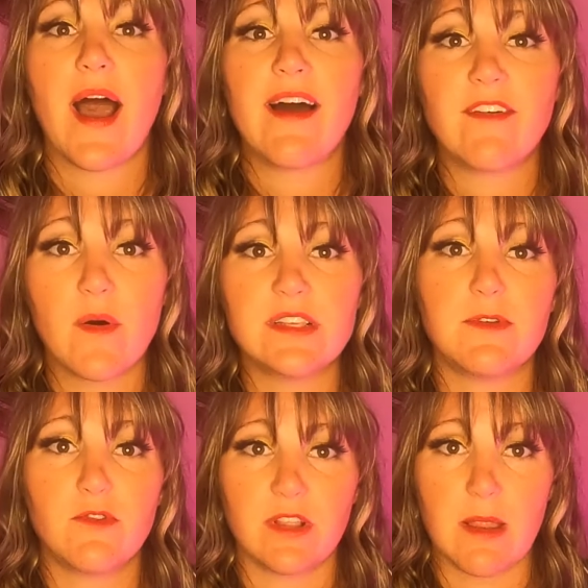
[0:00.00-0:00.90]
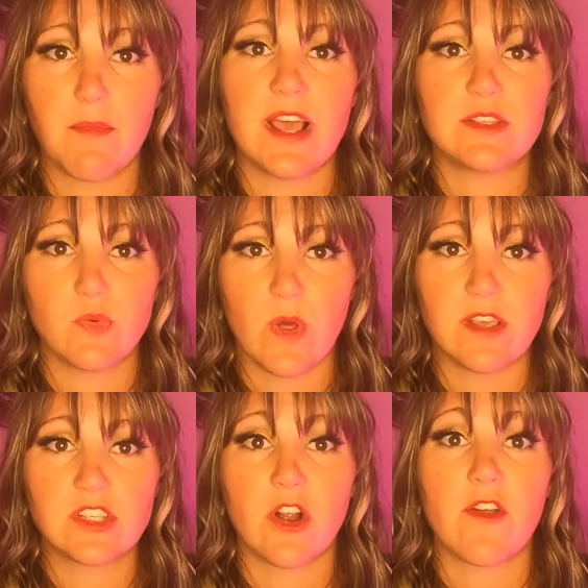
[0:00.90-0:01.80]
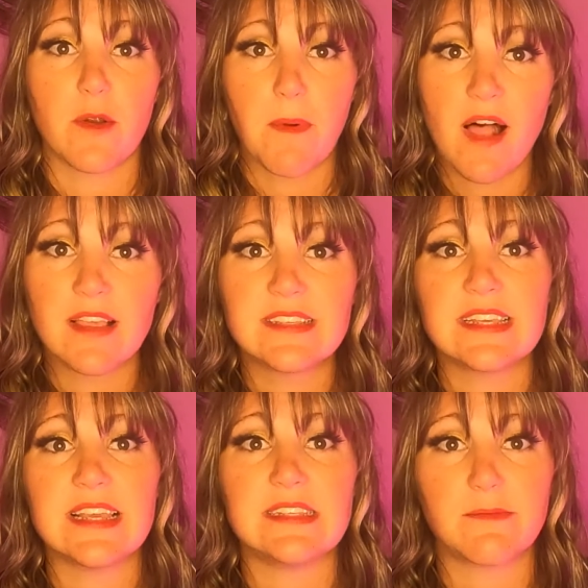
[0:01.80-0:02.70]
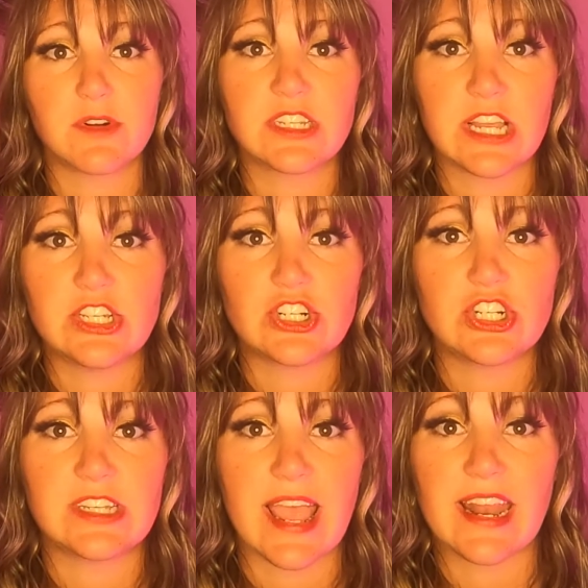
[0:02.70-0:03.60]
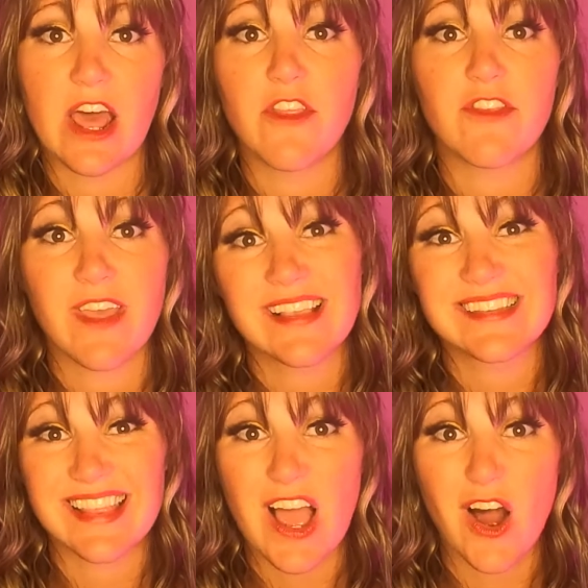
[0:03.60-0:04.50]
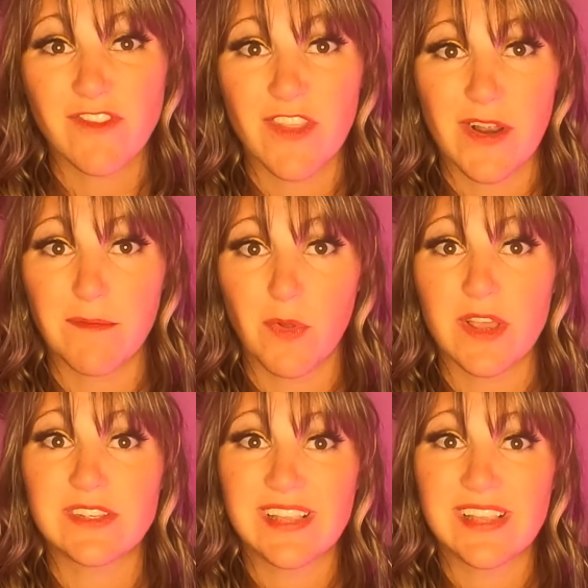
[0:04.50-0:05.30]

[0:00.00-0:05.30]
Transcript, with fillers: I've always been really impressed with Wellstar and their policies and procedures and other things that they offer their employees.